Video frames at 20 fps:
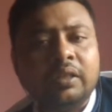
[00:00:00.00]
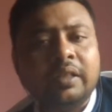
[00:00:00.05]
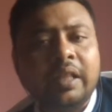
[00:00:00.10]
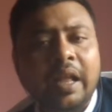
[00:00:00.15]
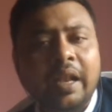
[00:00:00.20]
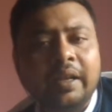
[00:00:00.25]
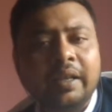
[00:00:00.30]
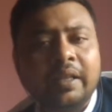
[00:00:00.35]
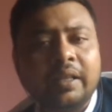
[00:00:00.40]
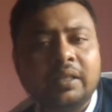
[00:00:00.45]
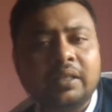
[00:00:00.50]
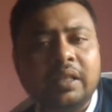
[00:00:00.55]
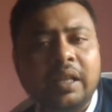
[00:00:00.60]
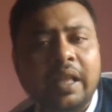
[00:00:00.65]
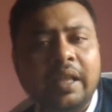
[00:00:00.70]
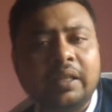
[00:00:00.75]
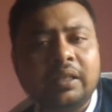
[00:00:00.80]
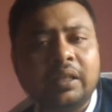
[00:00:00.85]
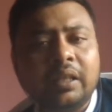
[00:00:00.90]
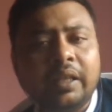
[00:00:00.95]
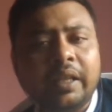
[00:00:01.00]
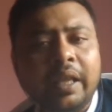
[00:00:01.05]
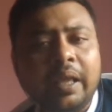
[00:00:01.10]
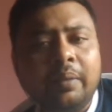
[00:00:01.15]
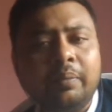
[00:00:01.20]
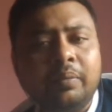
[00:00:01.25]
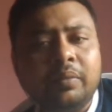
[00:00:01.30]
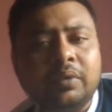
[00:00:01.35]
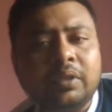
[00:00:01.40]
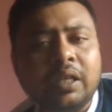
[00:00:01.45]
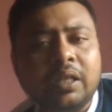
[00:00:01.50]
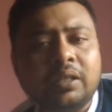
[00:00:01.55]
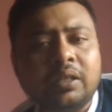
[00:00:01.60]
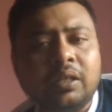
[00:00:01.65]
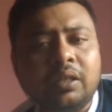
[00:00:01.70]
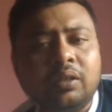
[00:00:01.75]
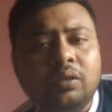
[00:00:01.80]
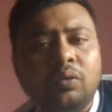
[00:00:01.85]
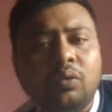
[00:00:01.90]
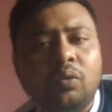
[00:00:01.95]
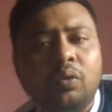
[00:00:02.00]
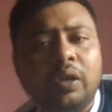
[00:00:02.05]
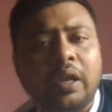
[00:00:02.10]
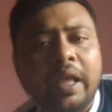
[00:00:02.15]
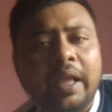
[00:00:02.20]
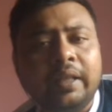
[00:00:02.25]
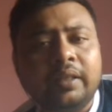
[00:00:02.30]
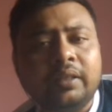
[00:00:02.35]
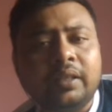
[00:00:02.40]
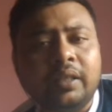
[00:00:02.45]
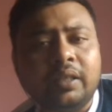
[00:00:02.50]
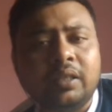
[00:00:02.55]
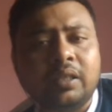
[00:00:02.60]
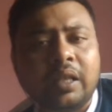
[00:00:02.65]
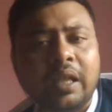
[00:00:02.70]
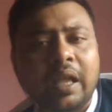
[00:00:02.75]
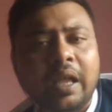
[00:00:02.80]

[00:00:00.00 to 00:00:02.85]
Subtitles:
that is like the game doesn't go like this,